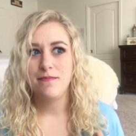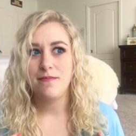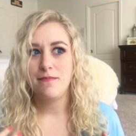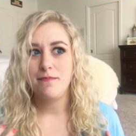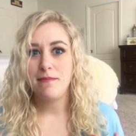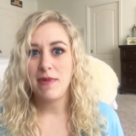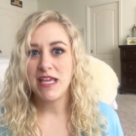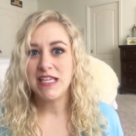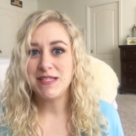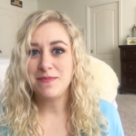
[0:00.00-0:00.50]

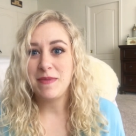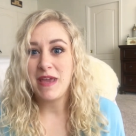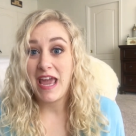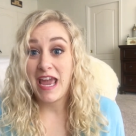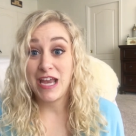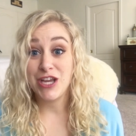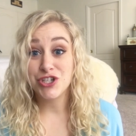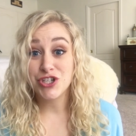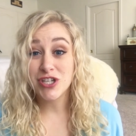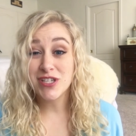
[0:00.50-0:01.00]
makes me
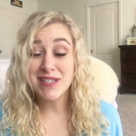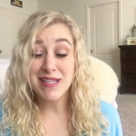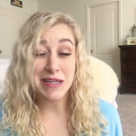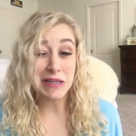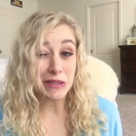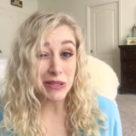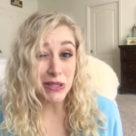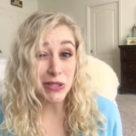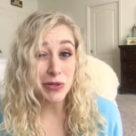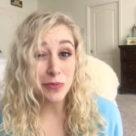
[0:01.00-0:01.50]
anxious and
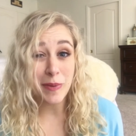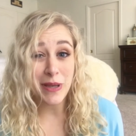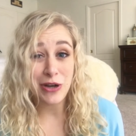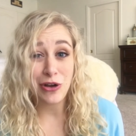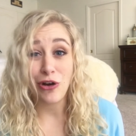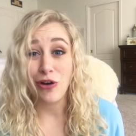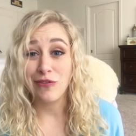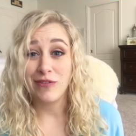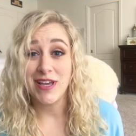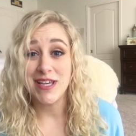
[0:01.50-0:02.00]
a little bit
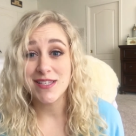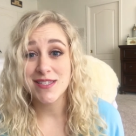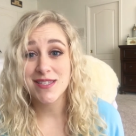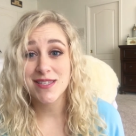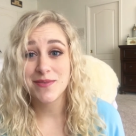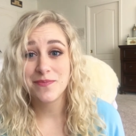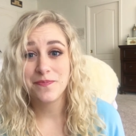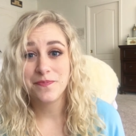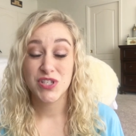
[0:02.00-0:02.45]
nervous.